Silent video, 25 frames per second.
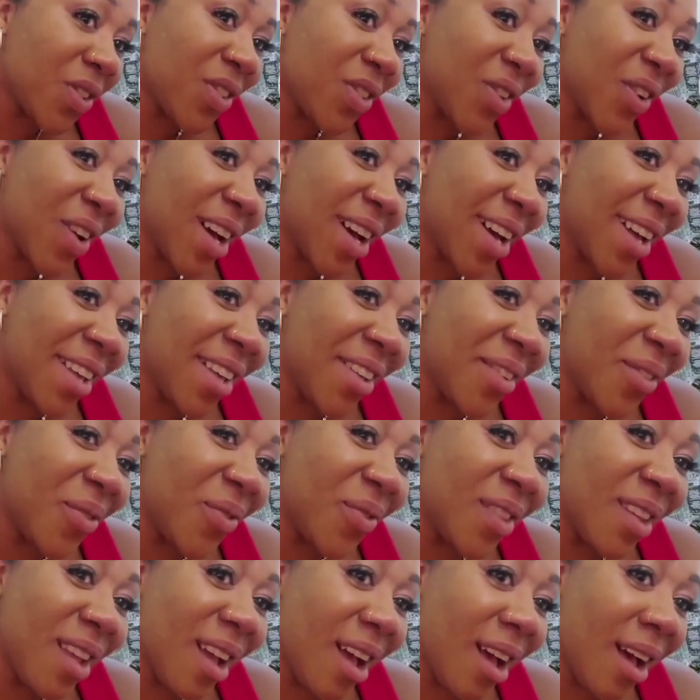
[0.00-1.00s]
So I have
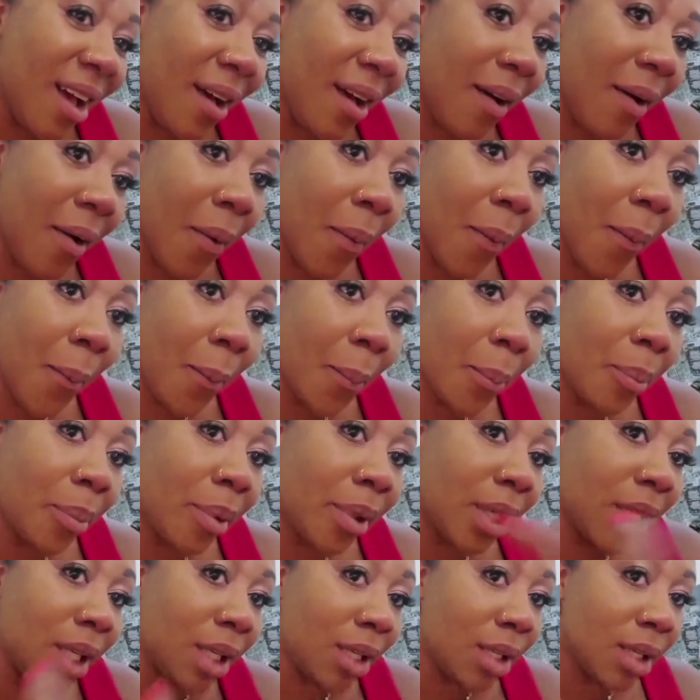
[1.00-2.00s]
now
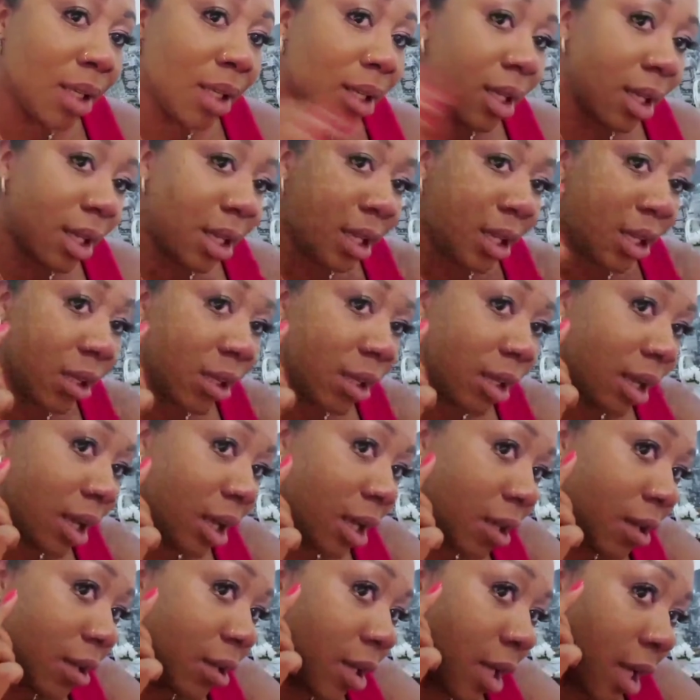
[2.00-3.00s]
blended in the
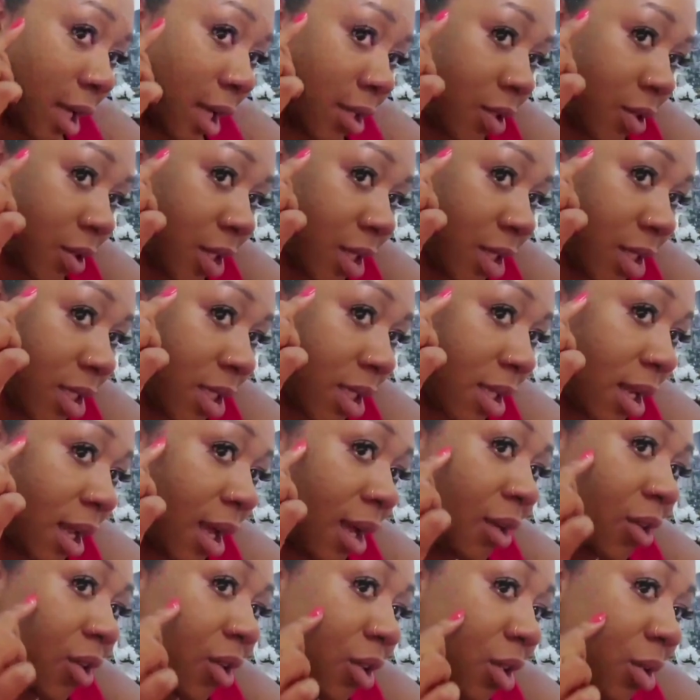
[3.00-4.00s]
color, and as you can see
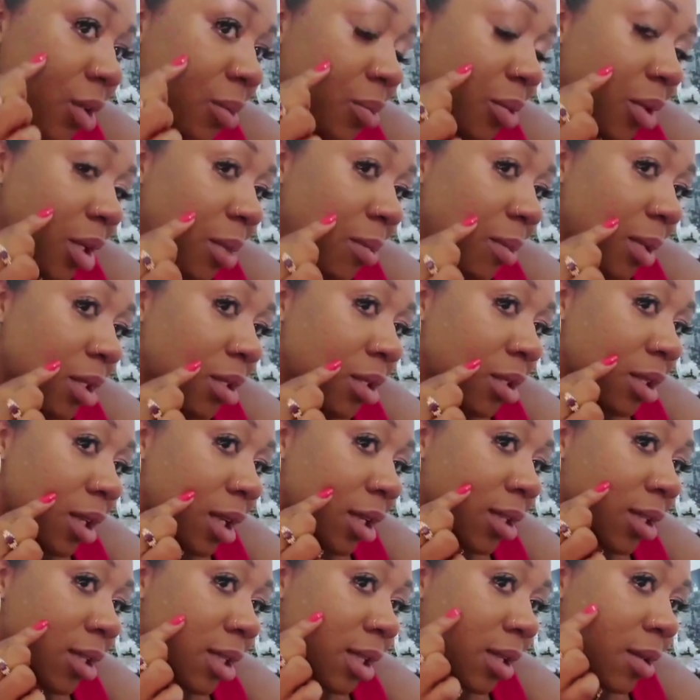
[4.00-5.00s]
now, you can pretty much
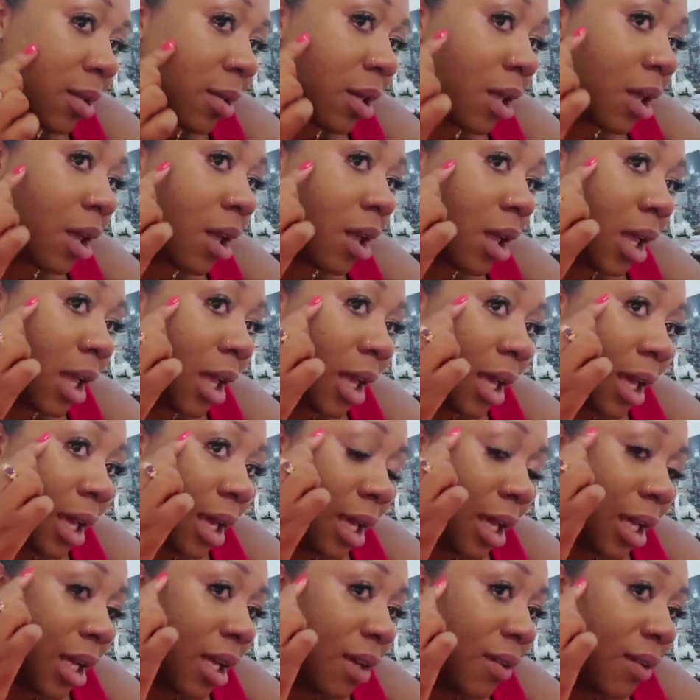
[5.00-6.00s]
not see
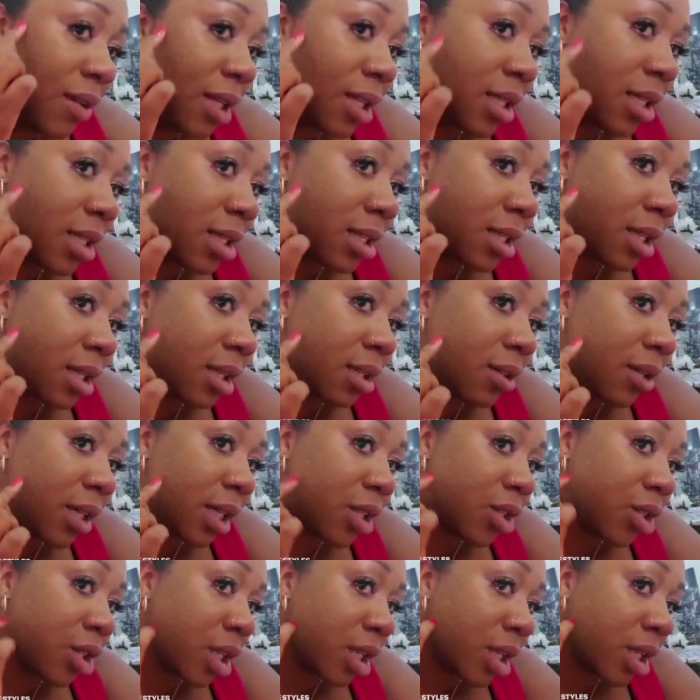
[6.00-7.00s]
any of the
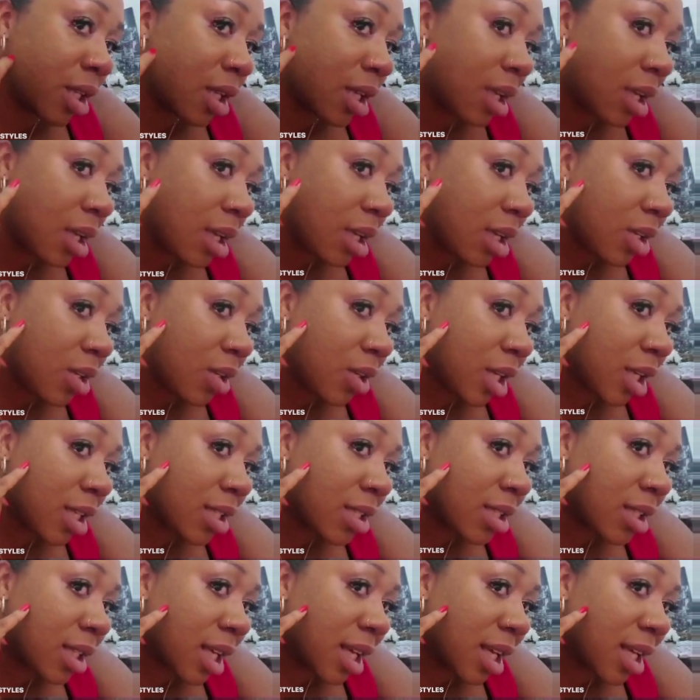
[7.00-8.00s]
discoloration. You can
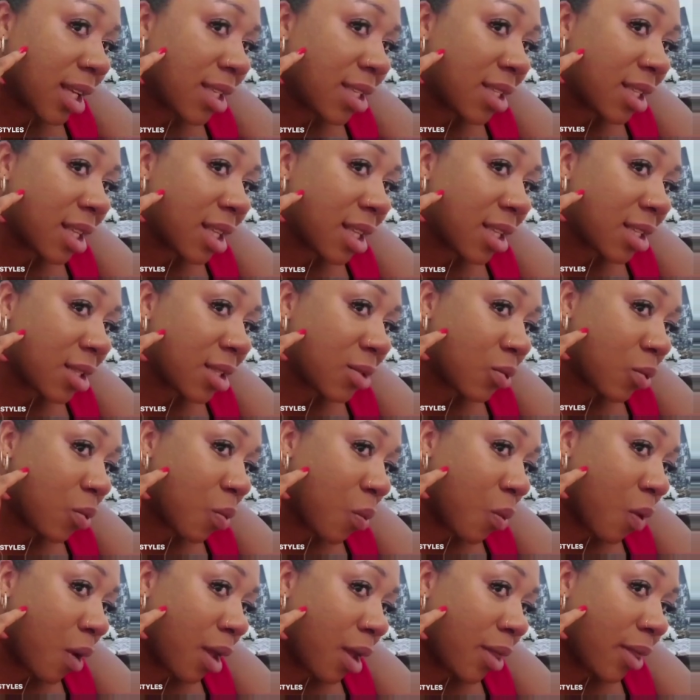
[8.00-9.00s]
still kind of see this
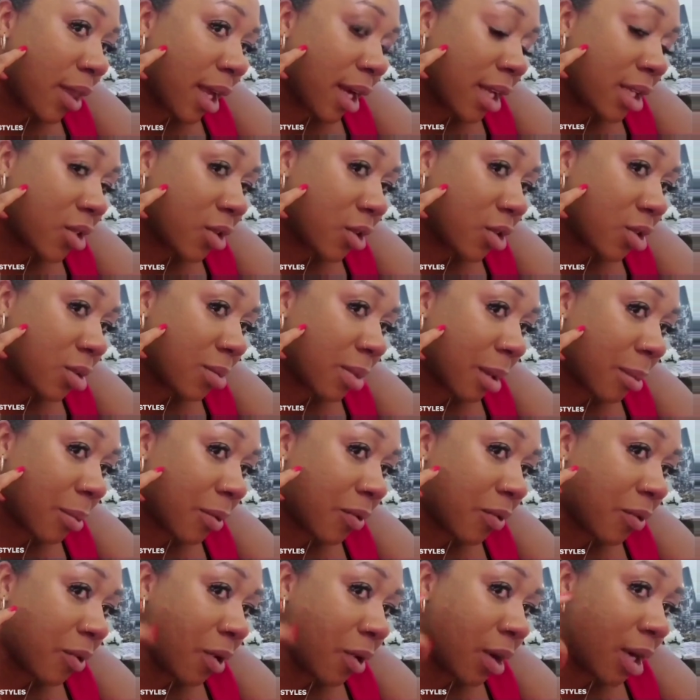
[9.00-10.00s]
one that I told you about
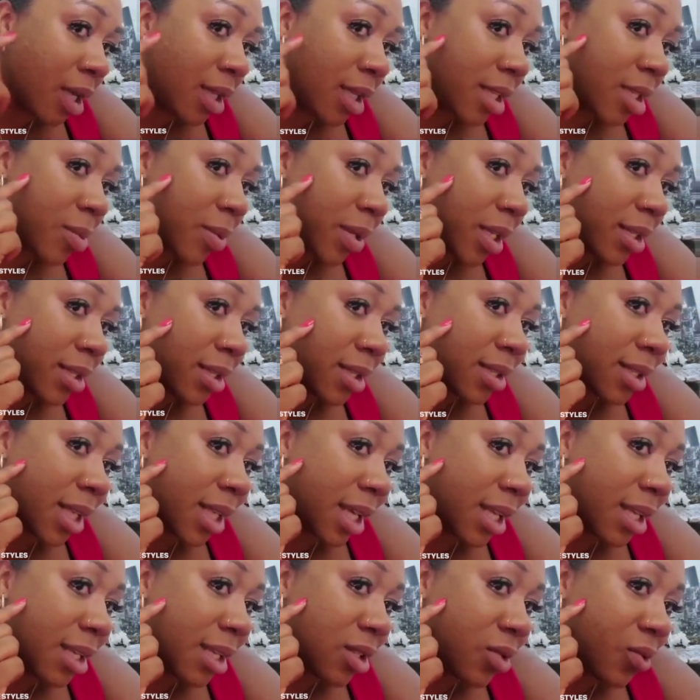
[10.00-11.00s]
before, and that's because the
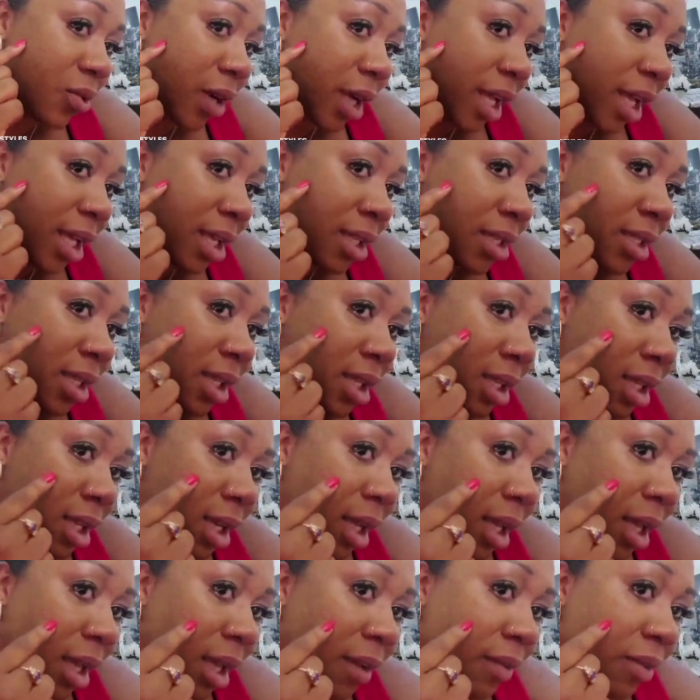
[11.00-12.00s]
skin is raised, and
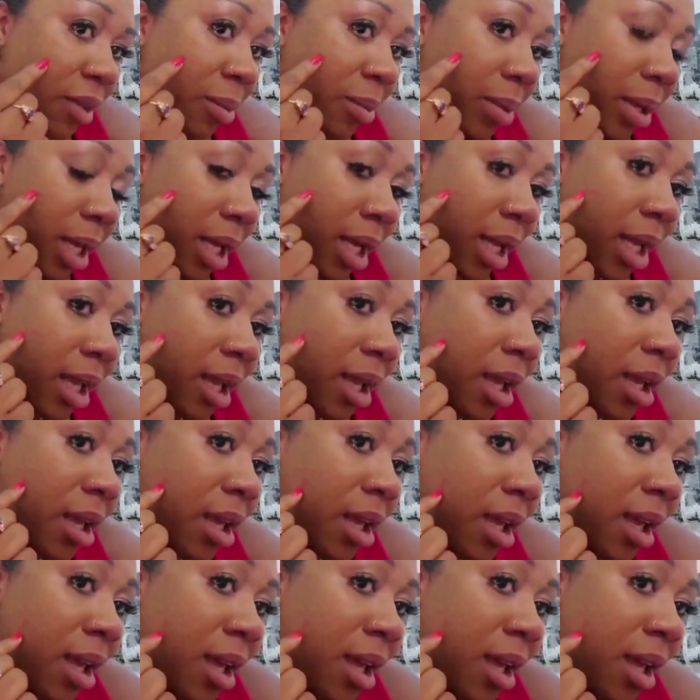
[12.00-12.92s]
then I have the pitting,